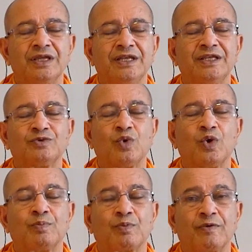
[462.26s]
in his
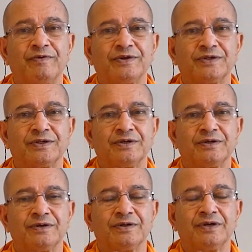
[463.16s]
own profession.
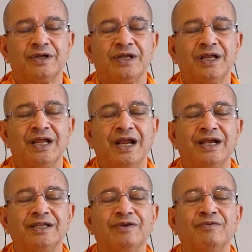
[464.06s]

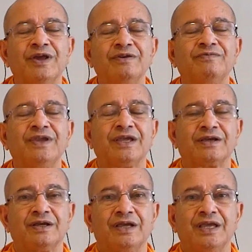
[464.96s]
And the 1 week
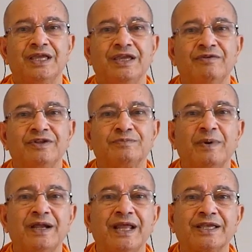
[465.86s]
he will
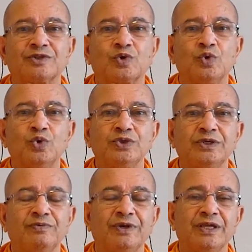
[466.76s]
spend
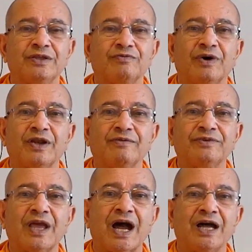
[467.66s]
exclusively in one of
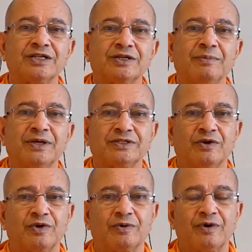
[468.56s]
the ashramas
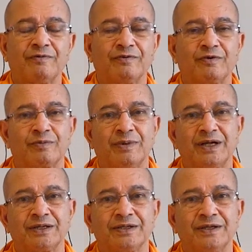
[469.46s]
or mutt.
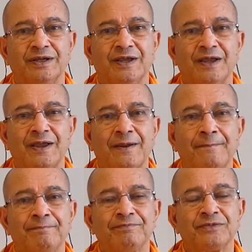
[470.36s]

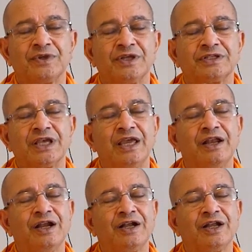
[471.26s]

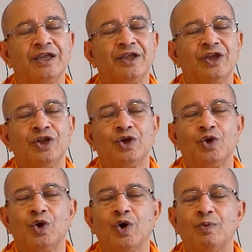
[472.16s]
Silently,
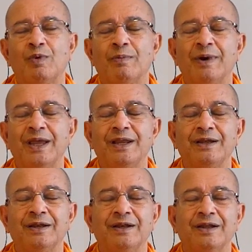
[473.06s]
no mobile,
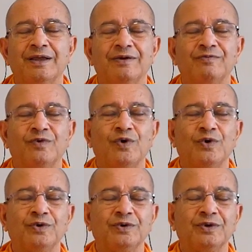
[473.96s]

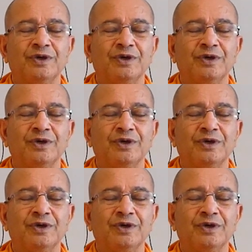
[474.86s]
phone,